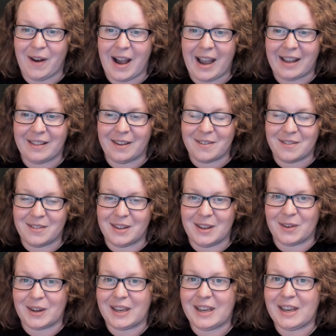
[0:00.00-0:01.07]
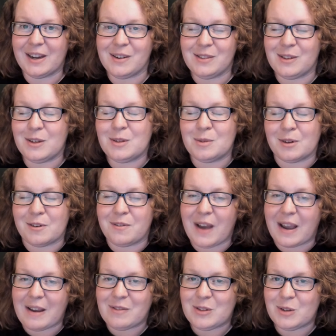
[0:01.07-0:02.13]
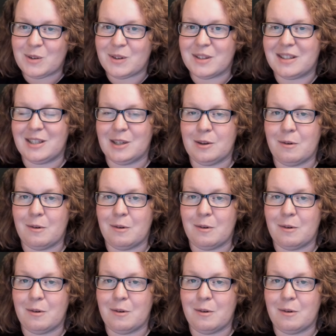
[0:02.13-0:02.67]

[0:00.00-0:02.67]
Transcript: I love that you were here. Those were 5 tools to